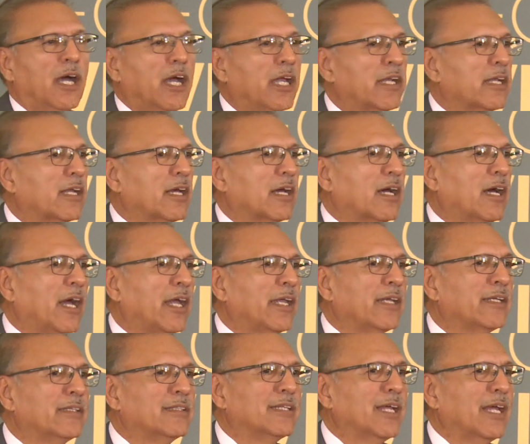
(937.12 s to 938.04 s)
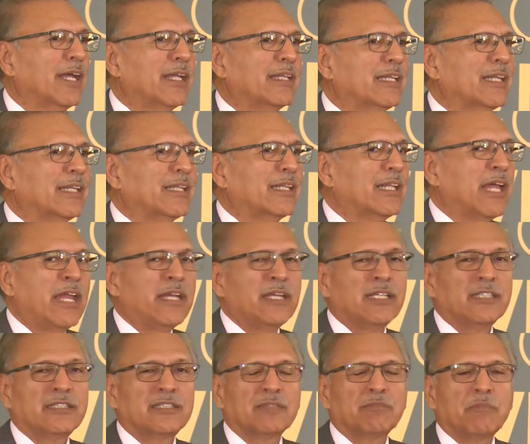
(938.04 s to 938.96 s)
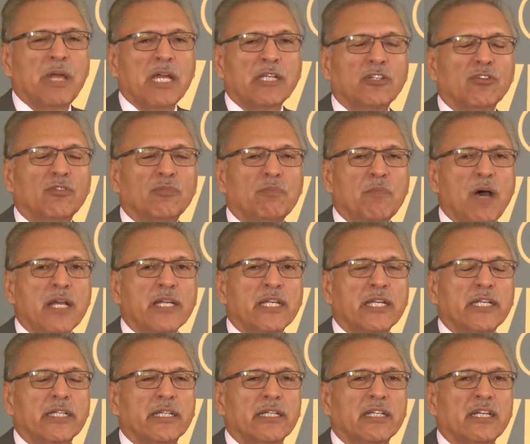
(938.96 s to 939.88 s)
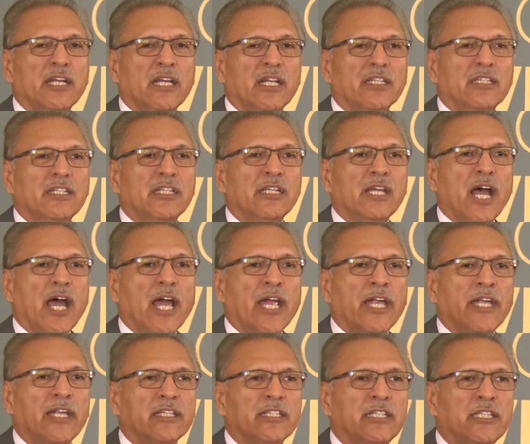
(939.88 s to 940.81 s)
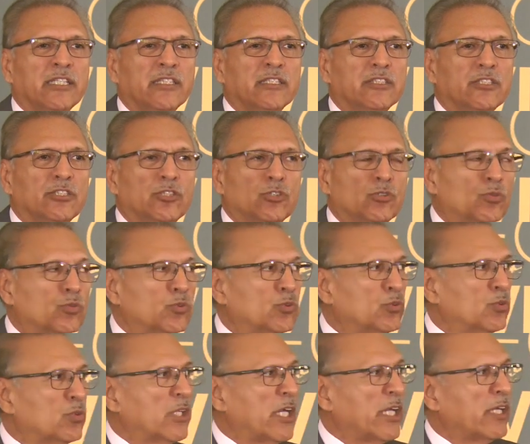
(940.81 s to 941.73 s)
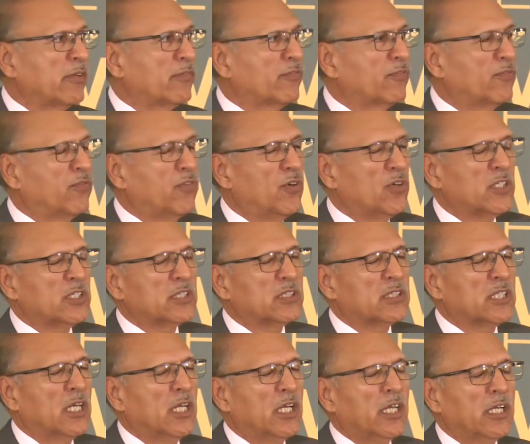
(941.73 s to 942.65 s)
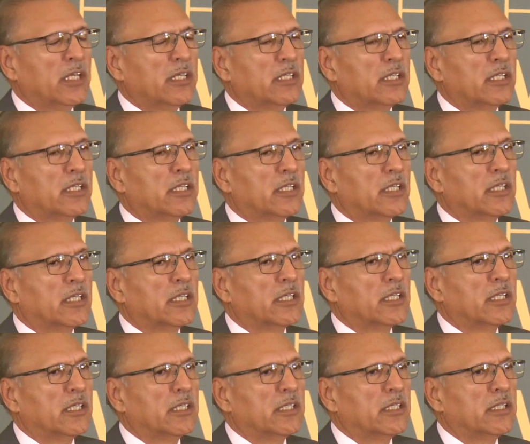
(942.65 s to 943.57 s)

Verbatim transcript: And, I, and it's a matter of marketing. The, I, the, you, you can focus uh, uh,